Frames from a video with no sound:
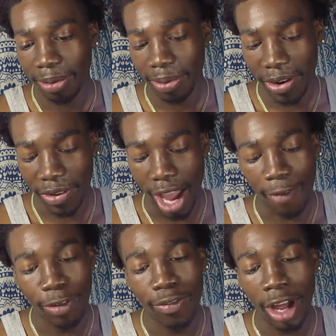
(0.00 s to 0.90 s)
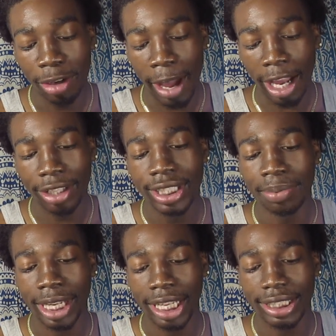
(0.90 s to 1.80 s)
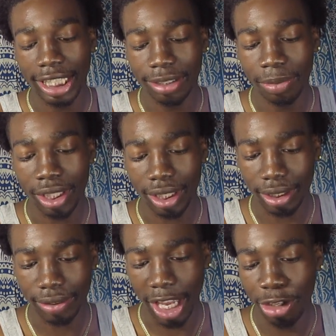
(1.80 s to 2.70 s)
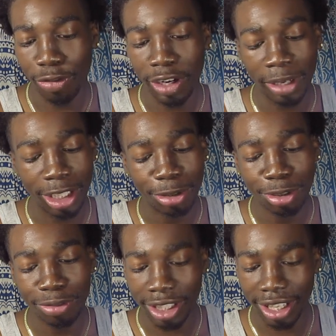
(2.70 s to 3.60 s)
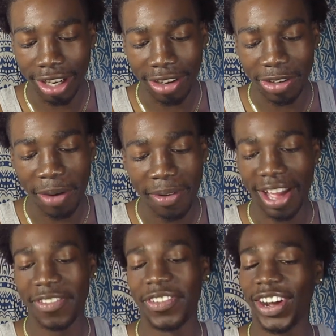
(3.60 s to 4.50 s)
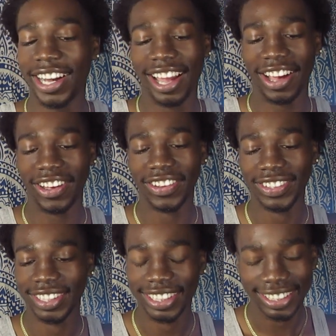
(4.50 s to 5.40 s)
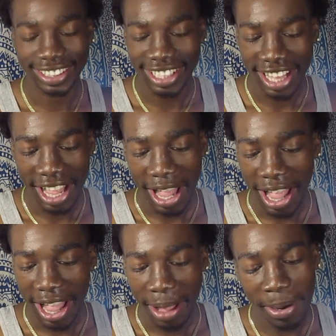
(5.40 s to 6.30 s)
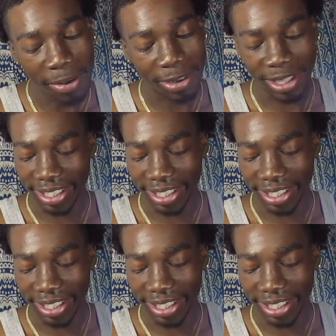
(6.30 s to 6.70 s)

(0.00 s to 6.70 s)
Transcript: Perry, I'm finna follow you back on Snapchat. Text me. And you finna be in a YouTube video. No bad. Right now. Period.